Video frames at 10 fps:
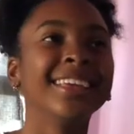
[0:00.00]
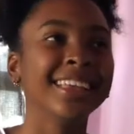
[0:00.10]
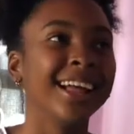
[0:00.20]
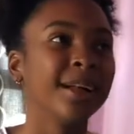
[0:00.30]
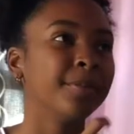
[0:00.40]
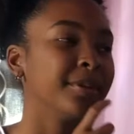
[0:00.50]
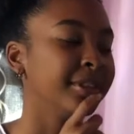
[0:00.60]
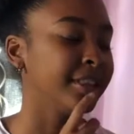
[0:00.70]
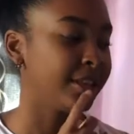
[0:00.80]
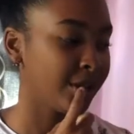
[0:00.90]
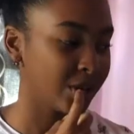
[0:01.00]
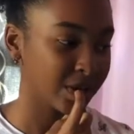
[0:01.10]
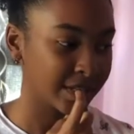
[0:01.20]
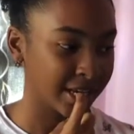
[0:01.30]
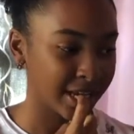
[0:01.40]
Yeah, but you
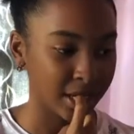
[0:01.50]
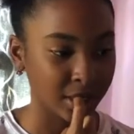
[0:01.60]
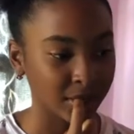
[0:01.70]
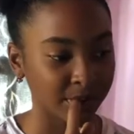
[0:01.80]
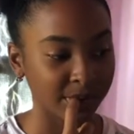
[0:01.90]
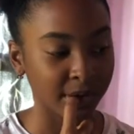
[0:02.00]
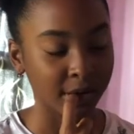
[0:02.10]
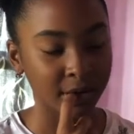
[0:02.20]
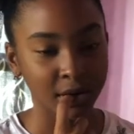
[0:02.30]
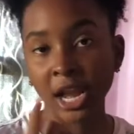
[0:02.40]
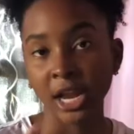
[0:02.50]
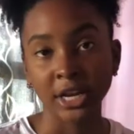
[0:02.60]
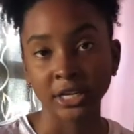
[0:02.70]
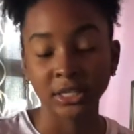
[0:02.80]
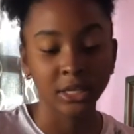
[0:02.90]
don't take it off, yeah. It
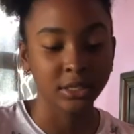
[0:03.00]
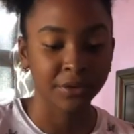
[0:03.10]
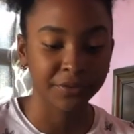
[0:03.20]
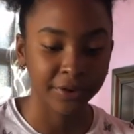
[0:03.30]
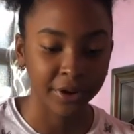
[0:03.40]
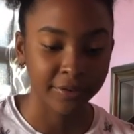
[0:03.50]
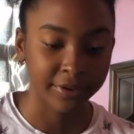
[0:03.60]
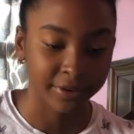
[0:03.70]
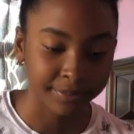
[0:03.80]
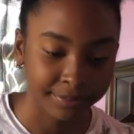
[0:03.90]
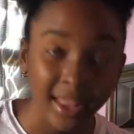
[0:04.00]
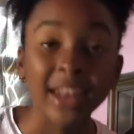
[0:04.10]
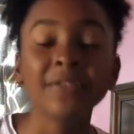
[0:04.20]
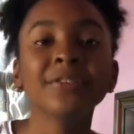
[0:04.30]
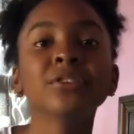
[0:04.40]
just stays there forever.
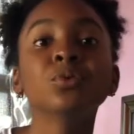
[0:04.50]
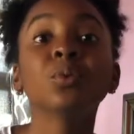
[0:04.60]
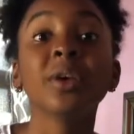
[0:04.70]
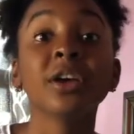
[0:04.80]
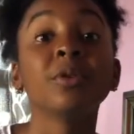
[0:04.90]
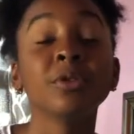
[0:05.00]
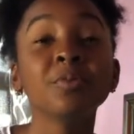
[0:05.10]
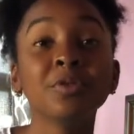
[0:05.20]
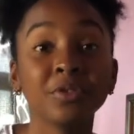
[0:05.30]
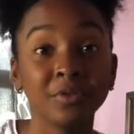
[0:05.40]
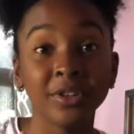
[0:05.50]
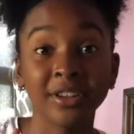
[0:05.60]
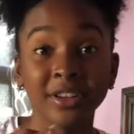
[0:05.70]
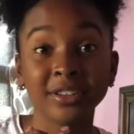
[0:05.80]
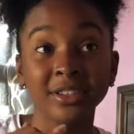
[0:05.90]
And it feels weird. When you put the
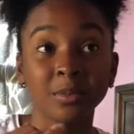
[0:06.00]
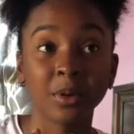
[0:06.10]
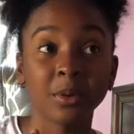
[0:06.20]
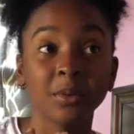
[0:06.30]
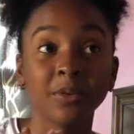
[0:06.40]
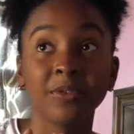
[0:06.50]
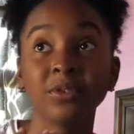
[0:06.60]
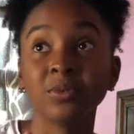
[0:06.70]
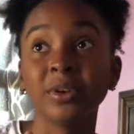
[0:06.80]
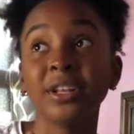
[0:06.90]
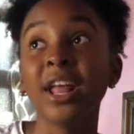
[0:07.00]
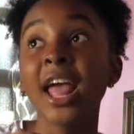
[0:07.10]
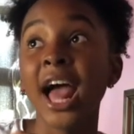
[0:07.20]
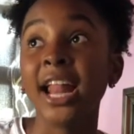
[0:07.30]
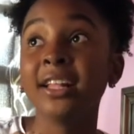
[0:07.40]
retainers at the bottom, it feels weird.
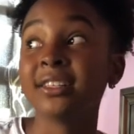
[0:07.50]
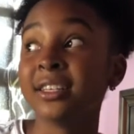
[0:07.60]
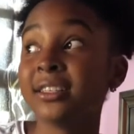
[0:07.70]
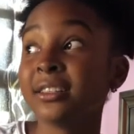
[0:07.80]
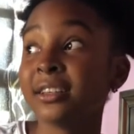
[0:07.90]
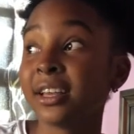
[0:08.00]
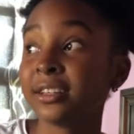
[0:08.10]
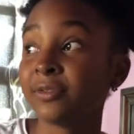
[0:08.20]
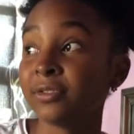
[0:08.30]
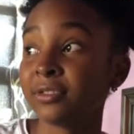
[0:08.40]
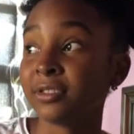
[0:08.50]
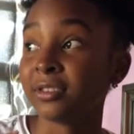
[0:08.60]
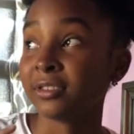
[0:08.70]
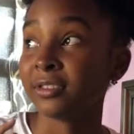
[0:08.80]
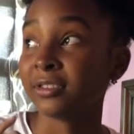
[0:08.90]
And it's easy to get food
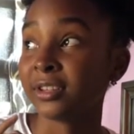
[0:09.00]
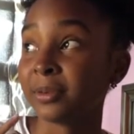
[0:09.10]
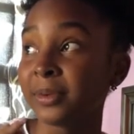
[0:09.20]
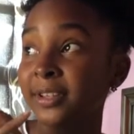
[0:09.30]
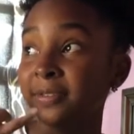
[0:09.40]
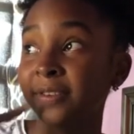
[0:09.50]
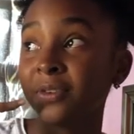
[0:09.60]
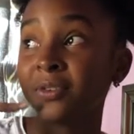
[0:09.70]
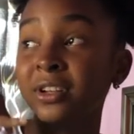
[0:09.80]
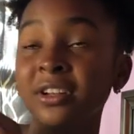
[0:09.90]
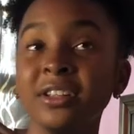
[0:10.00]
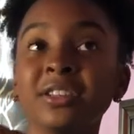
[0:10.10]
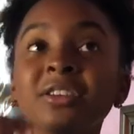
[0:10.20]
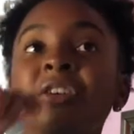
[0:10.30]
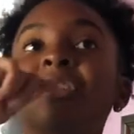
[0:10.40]
stuck down there because if it goes
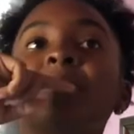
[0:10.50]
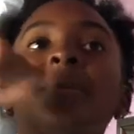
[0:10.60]
underneath there, you're gonna